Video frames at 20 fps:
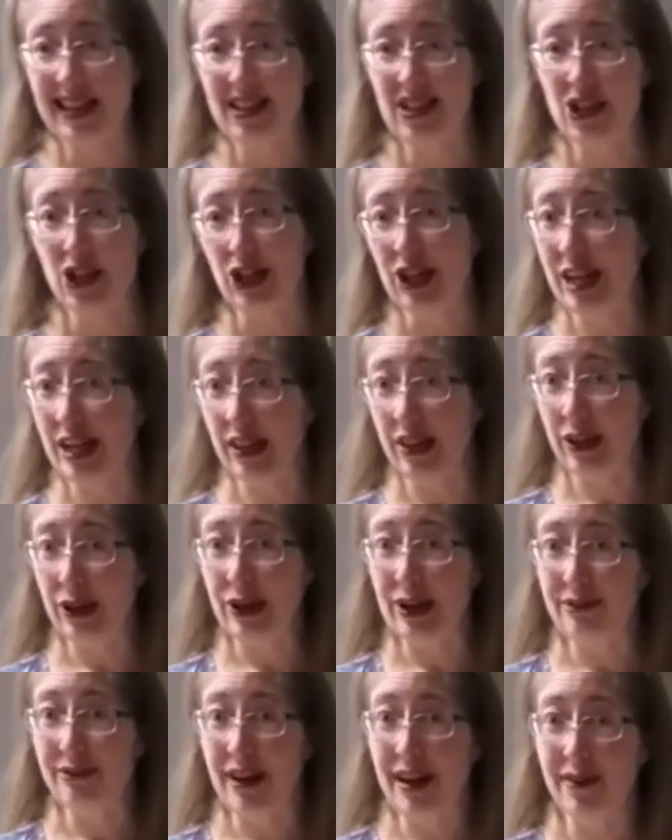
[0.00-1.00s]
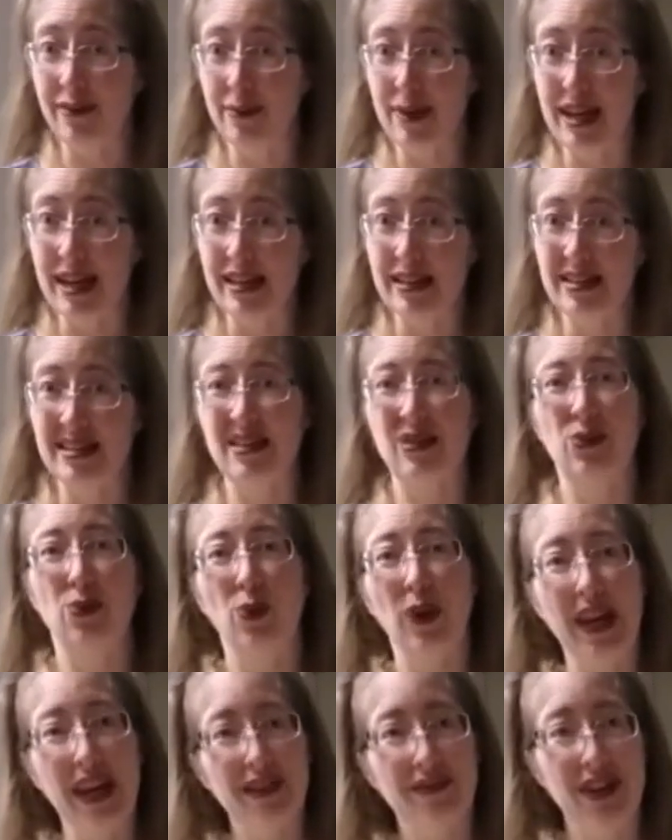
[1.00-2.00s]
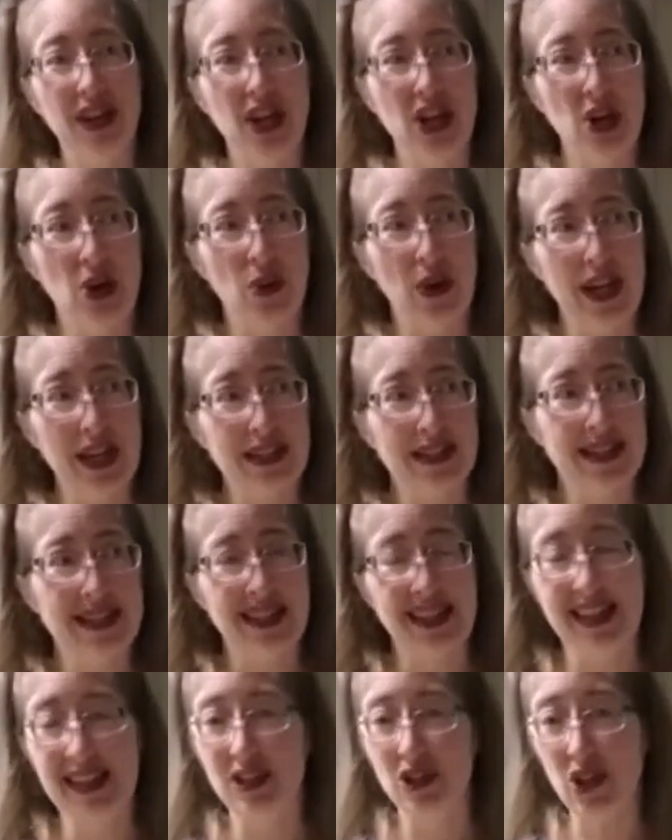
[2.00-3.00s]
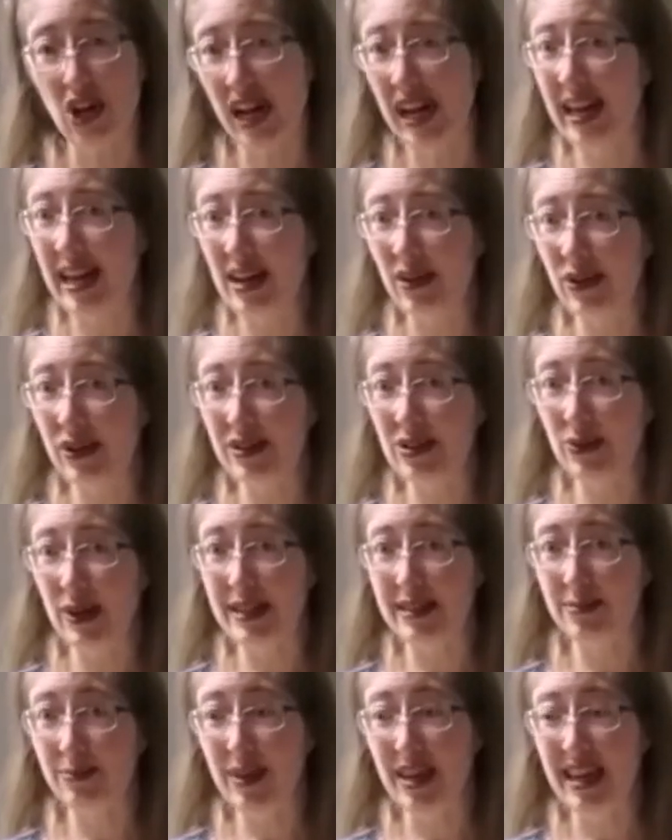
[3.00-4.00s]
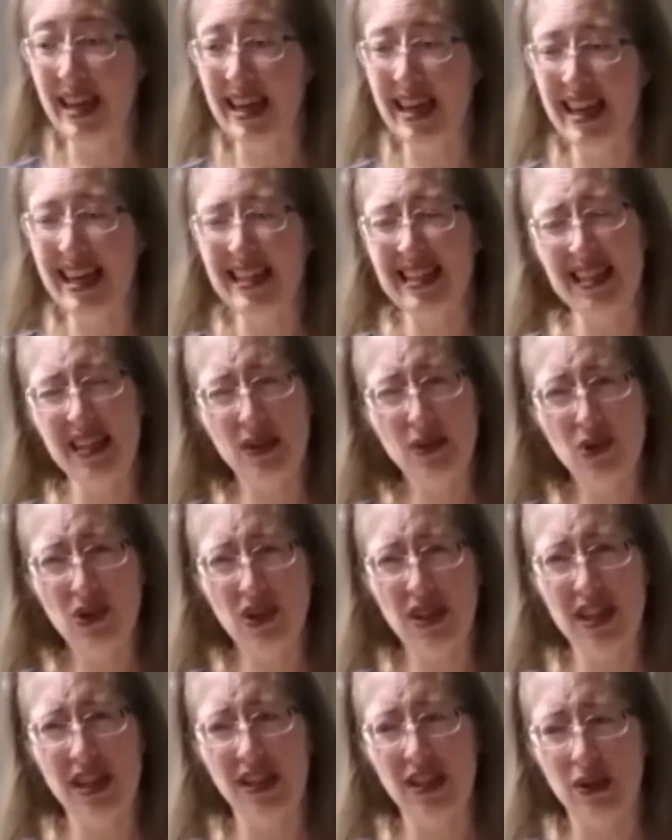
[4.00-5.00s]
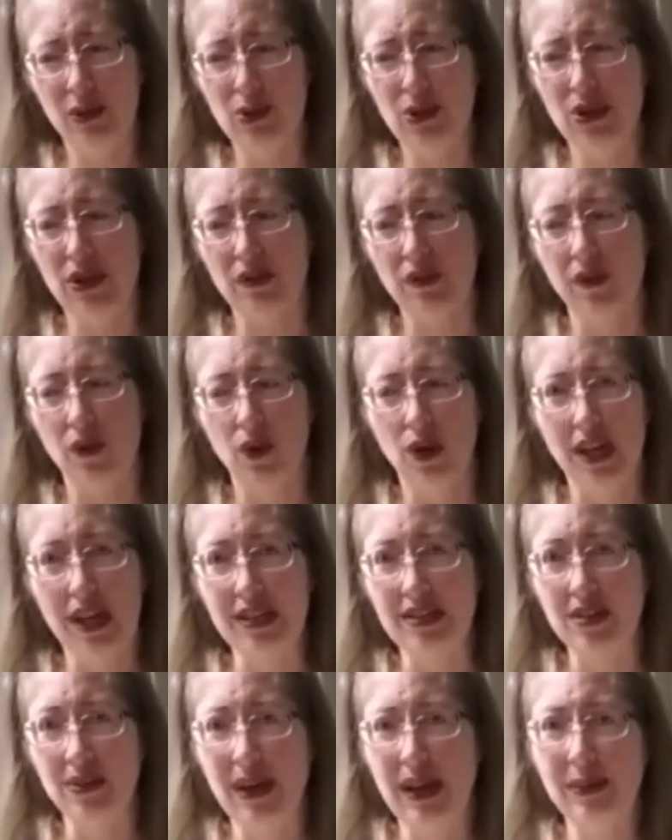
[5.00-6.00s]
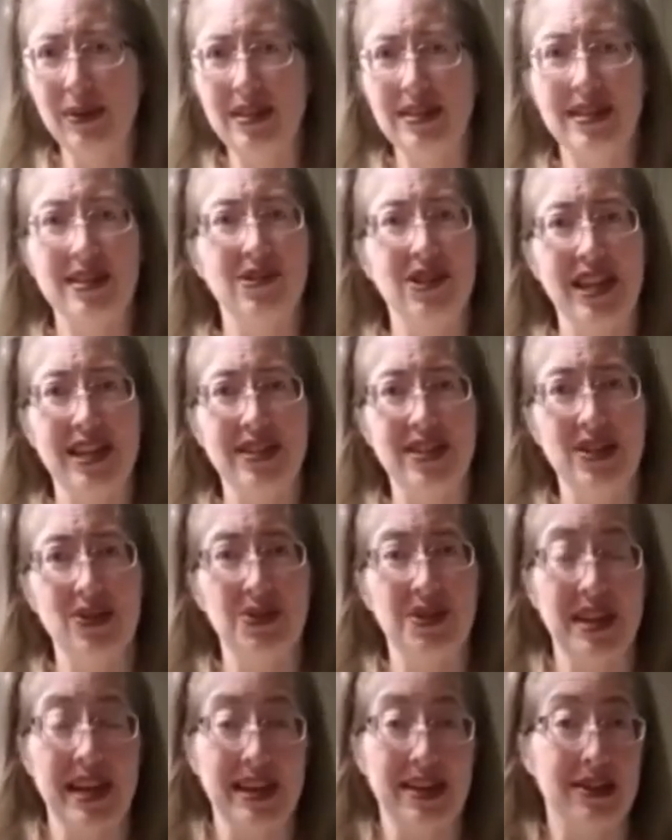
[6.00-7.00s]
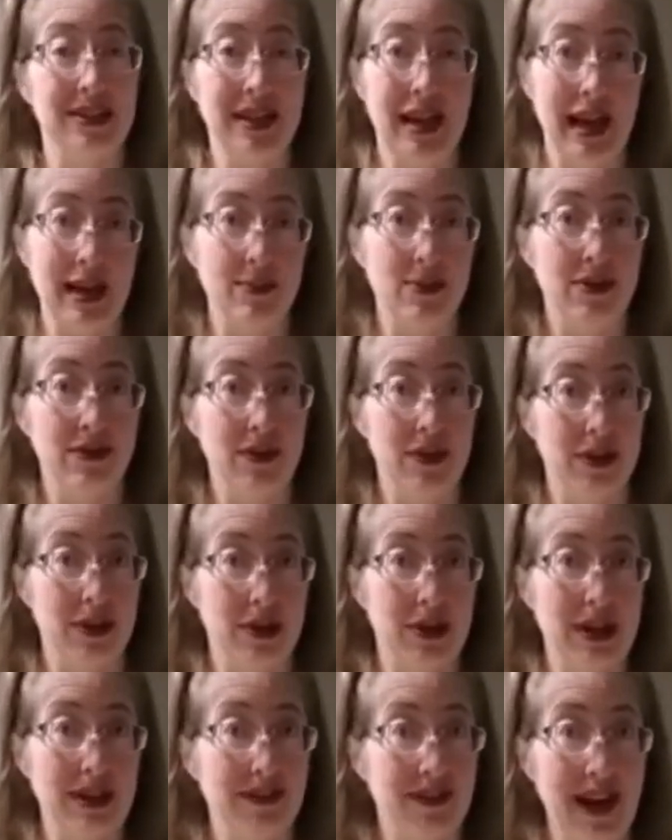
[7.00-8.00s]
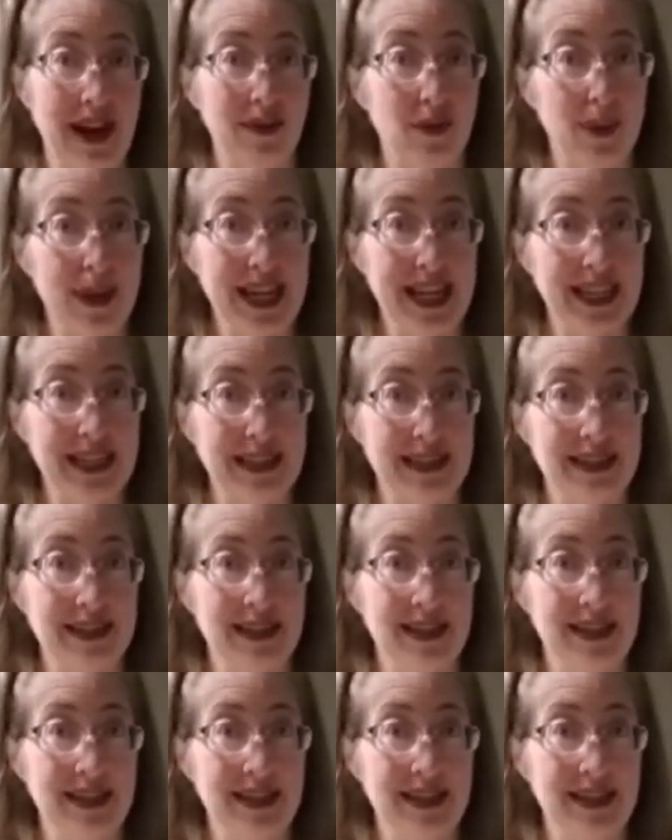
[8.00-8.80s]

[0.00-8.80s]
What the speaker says: 30 to 35 minutes. We have noticed in trying out this recipe, it's usually closer to 40. So I would suggest you set your timer for 35 minutes